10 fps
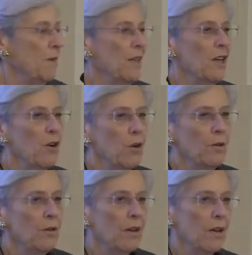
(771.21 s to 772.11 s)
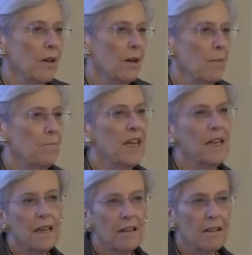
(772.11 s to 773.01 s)
I mean, Code
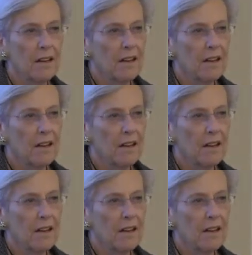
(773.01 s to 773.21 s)
Pink,